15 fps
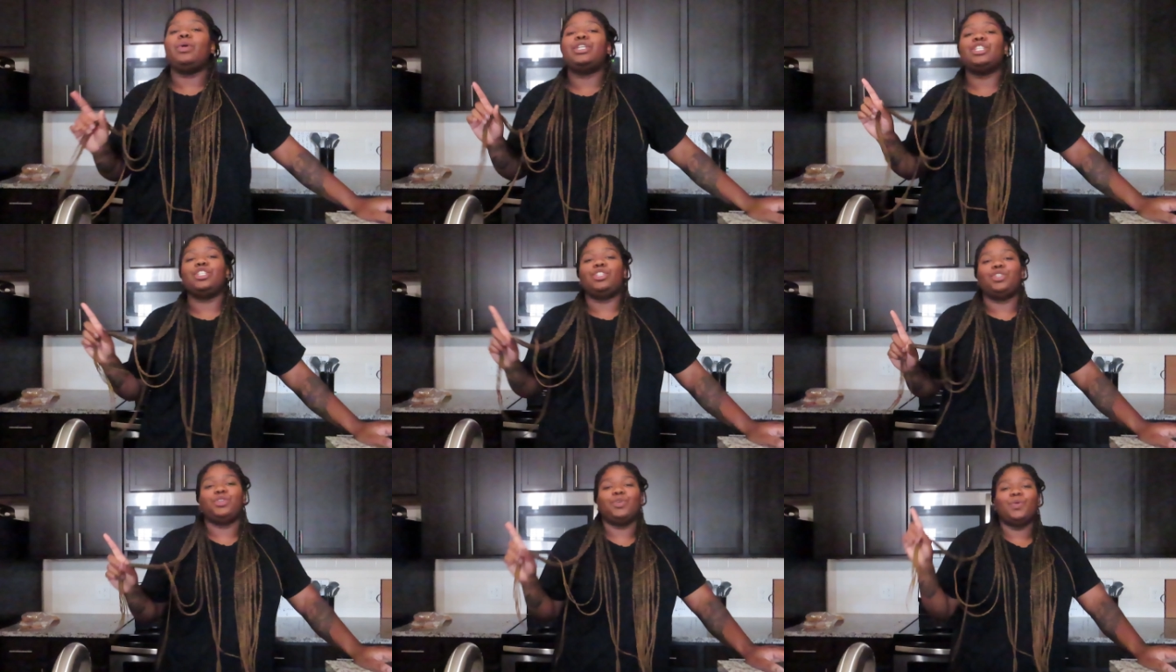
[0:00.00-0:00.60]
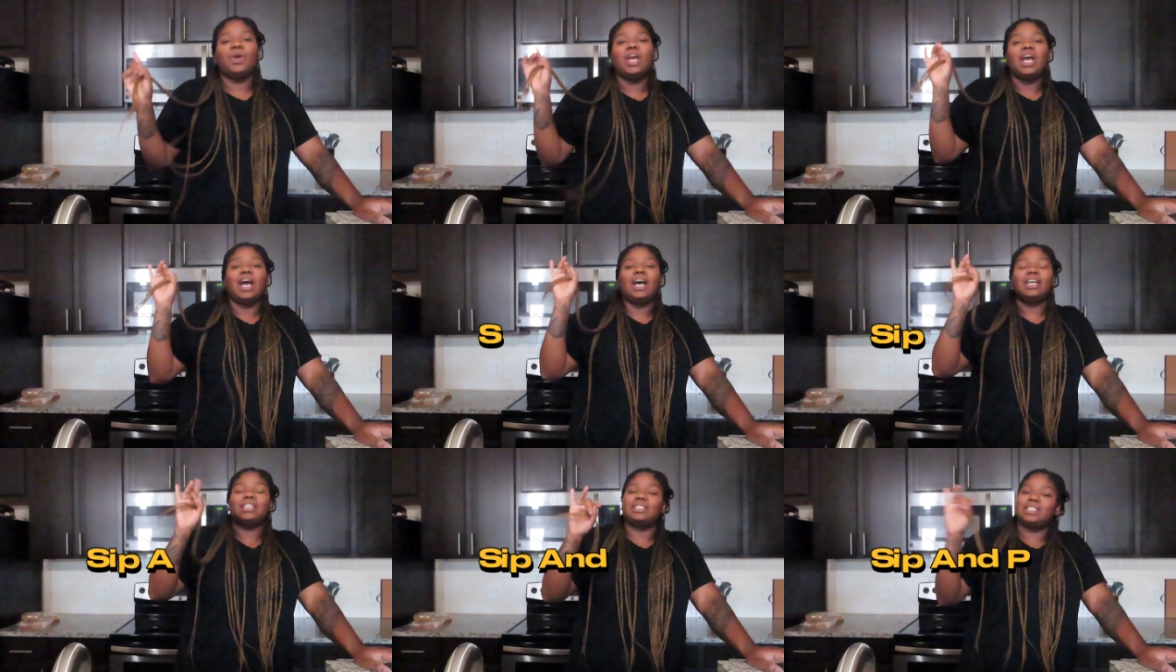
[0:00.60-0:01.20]
we should do
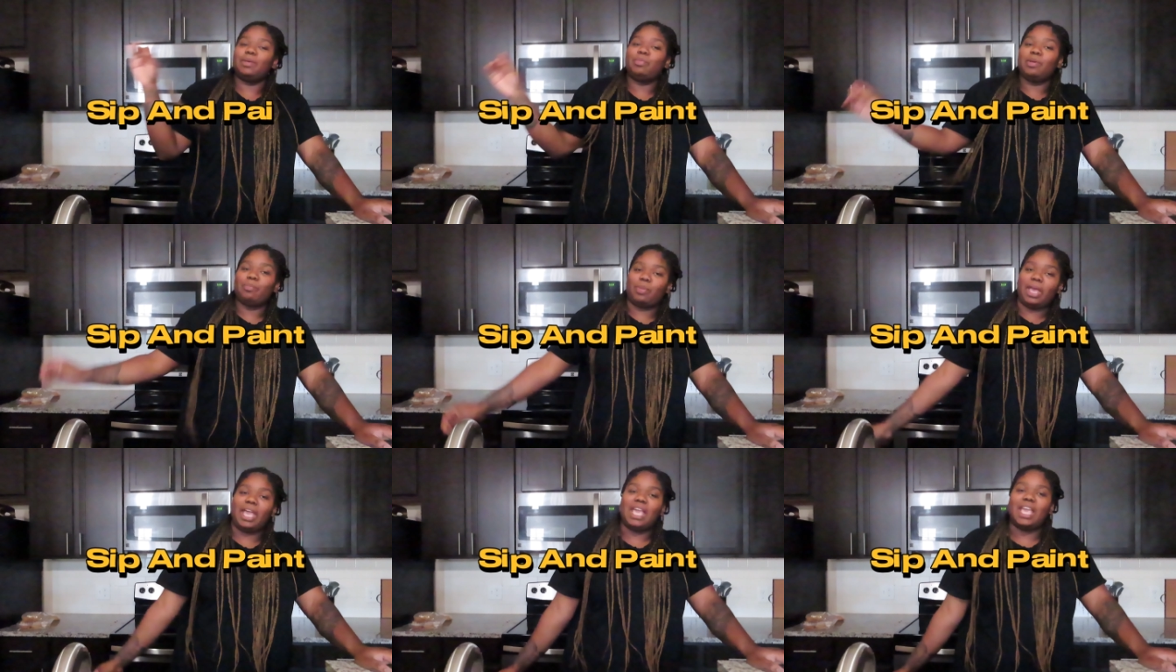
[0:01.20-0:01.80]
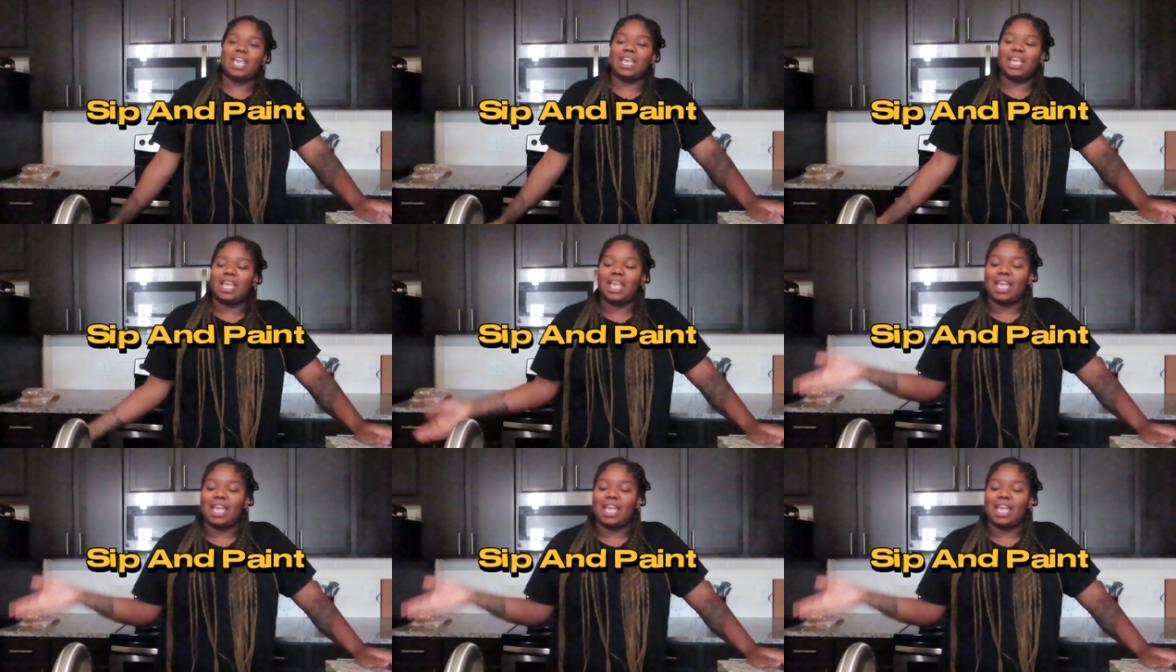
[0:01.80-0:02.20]
a sip and paint